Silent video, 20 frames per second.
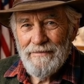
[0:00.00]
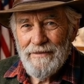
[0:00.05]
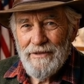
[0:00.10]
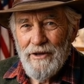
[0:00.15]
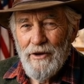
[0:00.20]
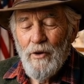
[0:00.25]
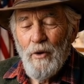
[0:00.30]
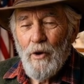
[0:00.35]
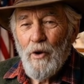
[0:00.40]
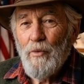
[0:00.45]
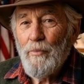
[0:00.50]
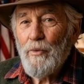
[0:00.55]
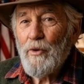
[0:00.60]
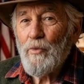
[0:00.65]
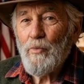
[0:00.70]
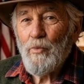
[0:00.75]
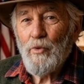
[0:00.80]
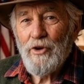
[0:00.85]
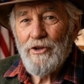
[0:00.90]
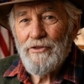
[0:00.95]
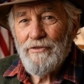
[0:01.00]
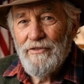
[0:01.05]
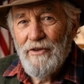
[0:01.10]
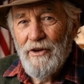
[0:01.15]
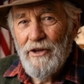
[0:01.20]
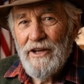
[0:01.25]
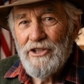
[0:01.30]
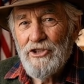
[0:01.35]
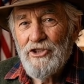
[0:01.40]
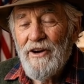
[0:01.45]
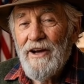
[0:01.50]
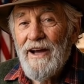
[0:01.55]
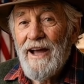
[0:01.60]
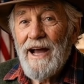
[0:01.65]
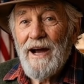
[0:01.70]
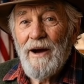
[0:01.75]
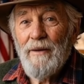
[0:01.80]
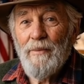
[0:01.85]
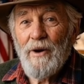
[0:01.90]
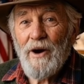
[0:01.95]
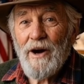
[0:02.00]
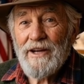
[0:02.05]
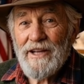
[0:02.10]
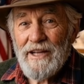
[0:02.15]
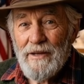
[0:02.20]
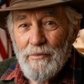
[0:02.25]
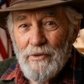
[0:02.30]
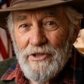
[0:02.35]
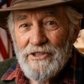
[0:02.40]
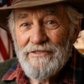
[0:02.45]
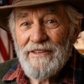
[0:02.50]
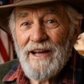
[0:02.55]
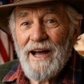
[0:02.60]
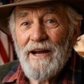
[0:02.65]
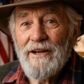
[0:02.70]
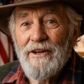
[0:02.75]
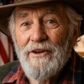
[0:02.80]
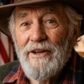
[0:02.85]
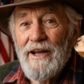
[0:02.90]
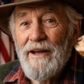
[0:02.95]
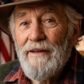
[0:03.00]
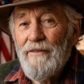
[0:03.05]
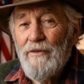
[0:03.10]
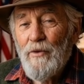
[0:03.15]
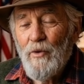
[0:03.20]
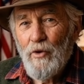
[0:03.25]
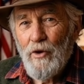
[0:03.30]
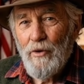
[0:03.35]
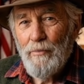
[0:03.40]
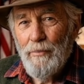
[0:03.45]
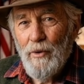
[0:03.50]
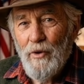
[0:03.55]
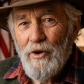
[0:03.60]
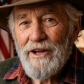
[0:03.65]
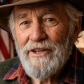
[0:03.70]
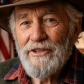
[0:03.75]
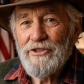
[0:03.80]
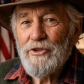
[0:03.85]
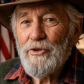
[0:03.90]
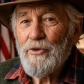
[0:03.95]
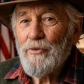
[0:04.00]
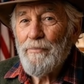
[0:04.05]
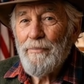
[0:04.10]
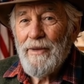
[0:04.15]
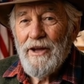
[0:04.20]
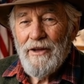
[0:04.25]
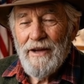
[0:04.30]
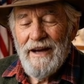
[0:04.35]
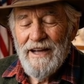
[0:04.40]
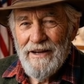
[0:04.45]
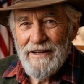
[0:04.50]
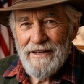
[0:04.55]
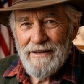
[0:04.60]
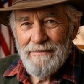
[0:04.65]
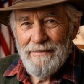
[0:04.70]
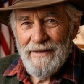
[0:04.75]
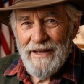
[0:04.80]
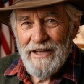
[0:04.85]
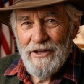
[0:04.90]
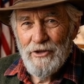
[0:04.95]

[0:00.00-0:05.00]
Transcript: The global wood furniture care market was valued at $4.2 billion in